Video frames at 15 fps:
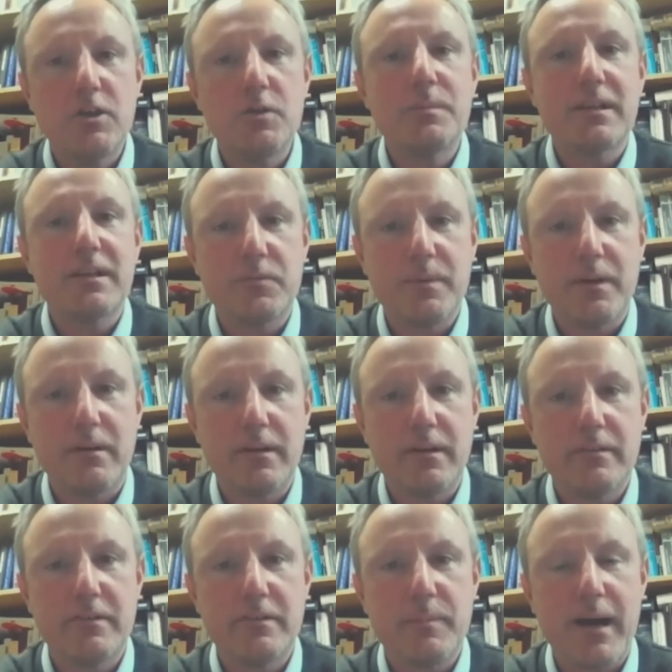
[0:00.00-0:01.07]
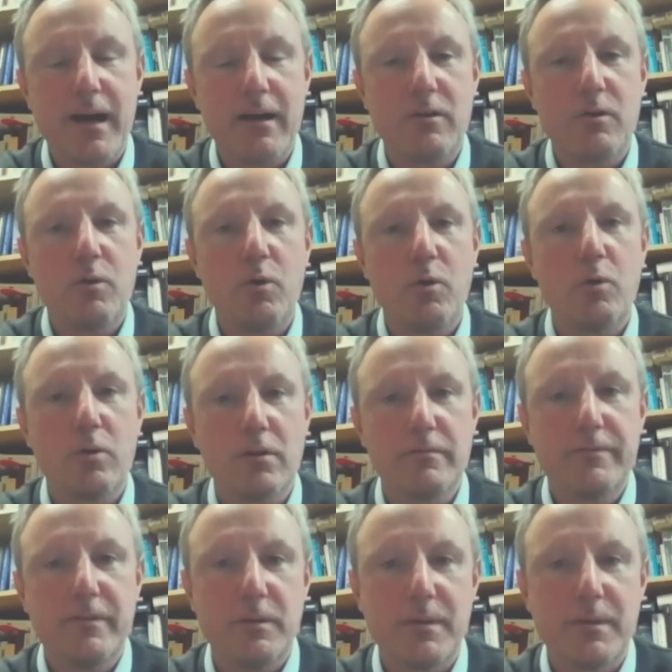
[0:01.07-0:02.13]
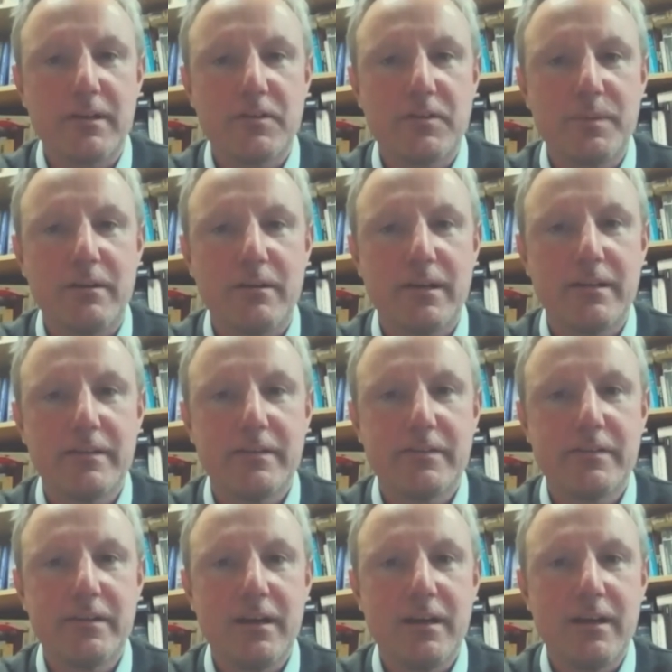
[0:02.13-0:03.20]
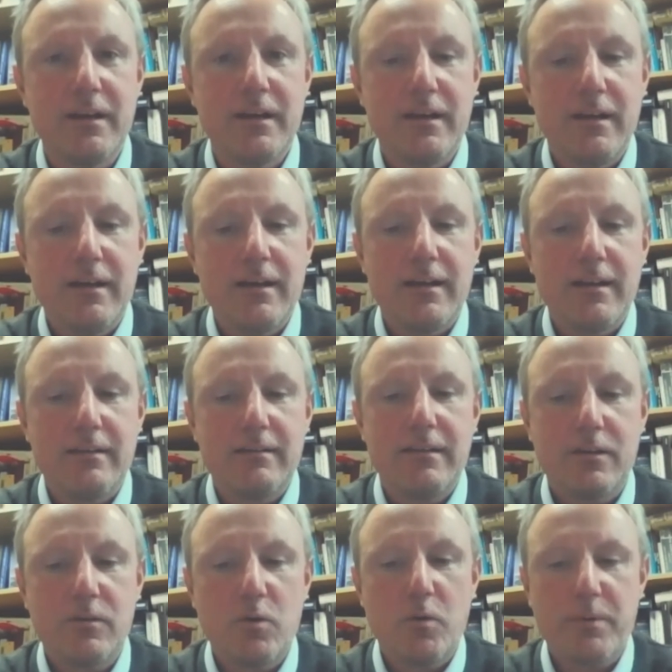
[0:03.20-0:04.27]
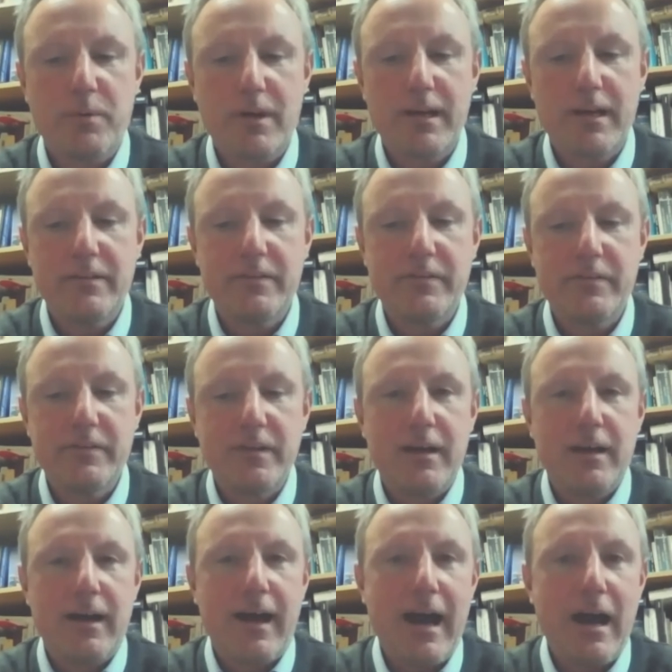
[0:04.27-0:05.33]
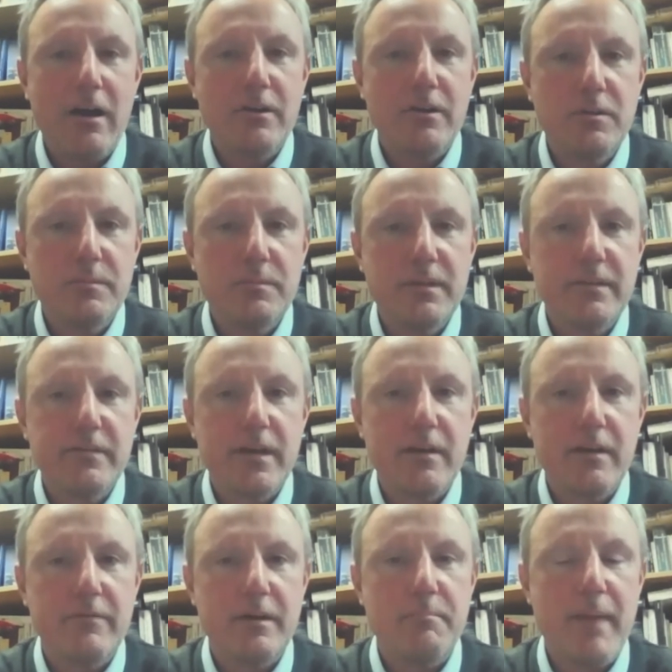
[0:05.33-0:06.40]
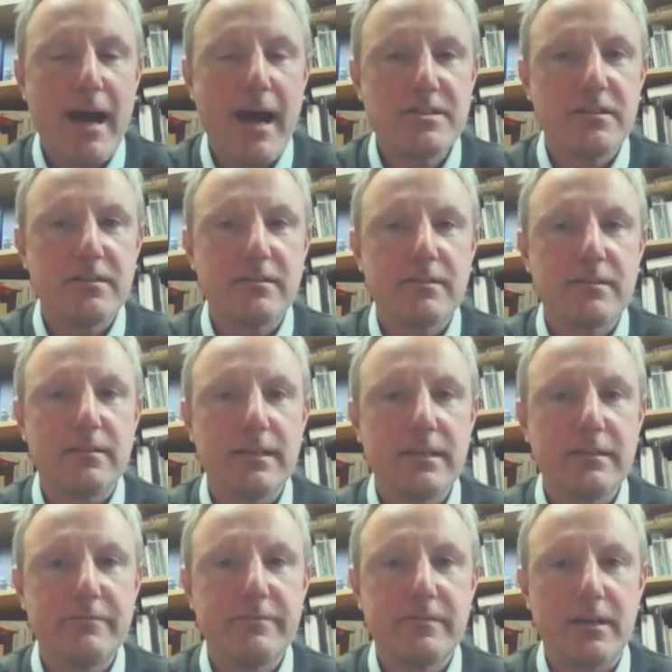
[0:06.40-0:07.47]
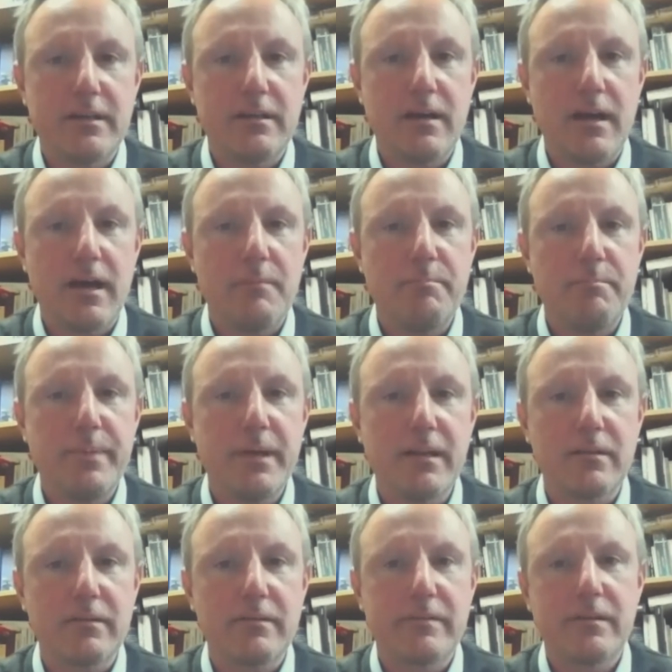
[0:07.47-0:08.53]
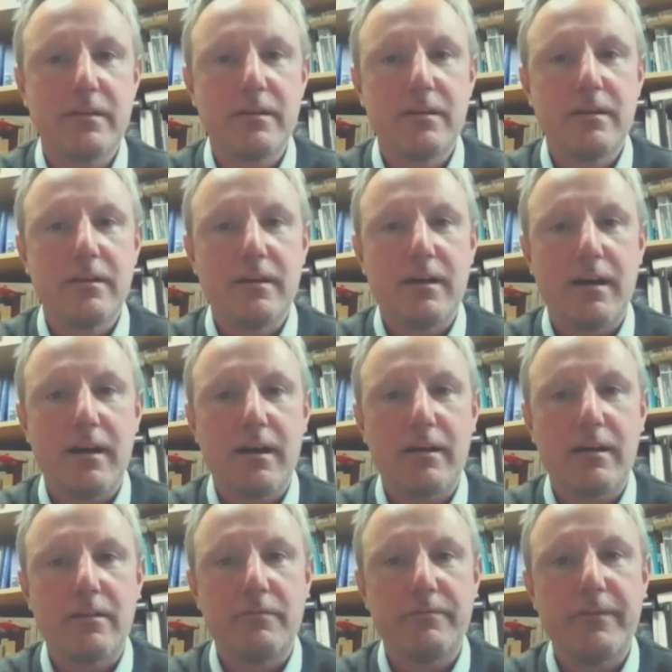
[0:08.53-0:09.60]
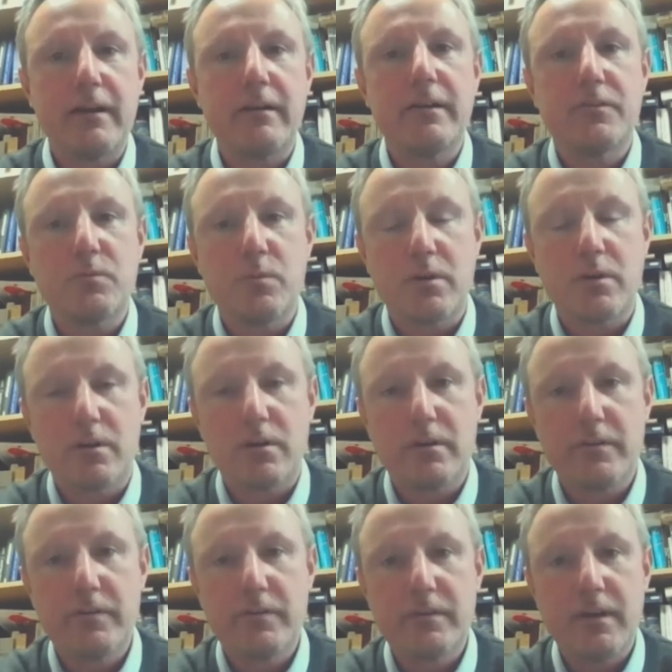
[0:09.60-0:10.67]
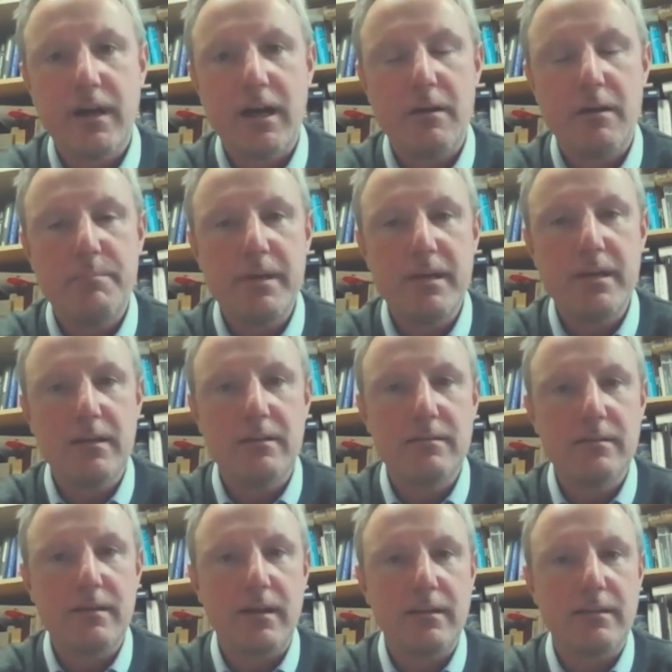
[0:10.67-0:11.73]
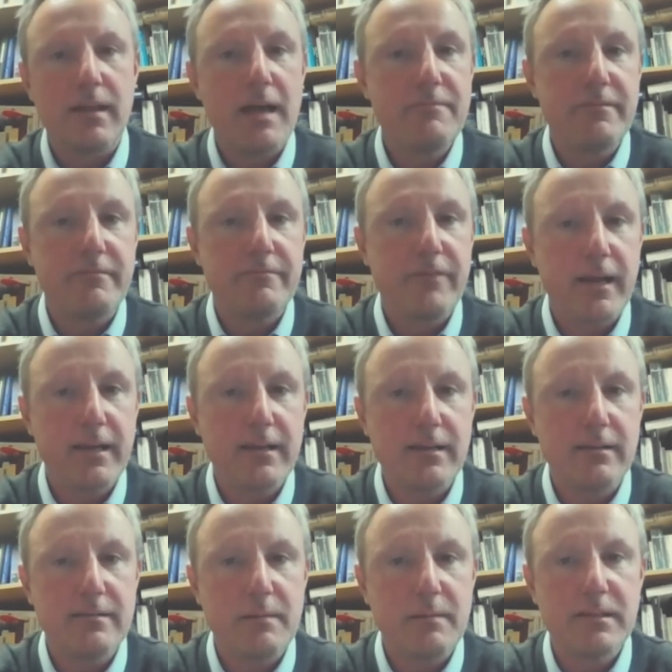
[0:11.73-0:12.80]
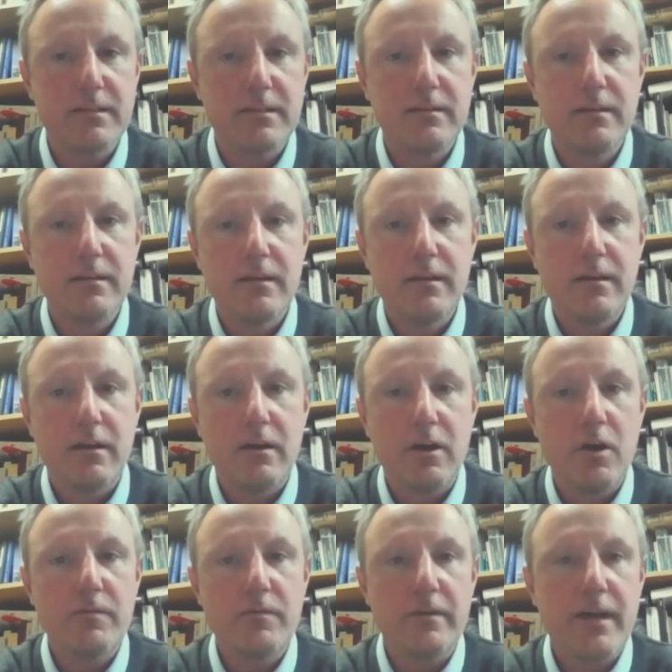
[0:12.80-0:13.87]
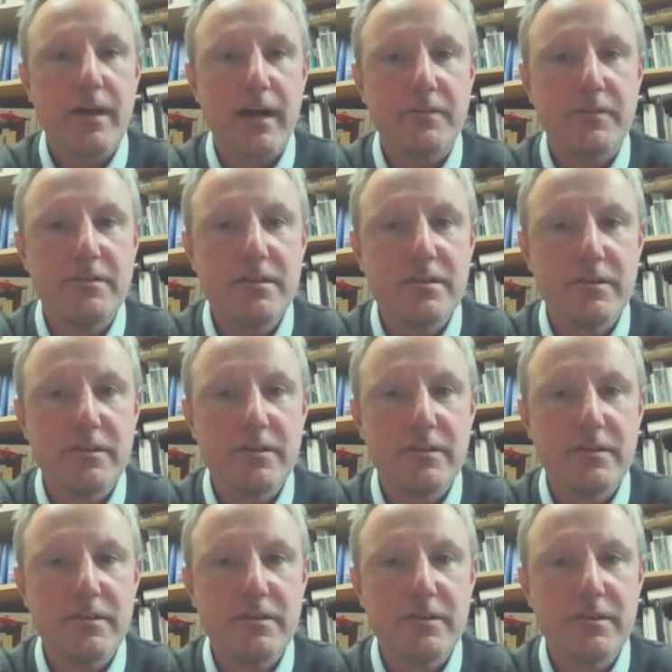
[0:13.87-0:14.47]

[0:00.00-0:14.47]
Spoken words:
human experience. It's about all of human experience. It incorporates how humans have imagined, lived, and built their various worlds, be it life in Viking Dublin over 1,000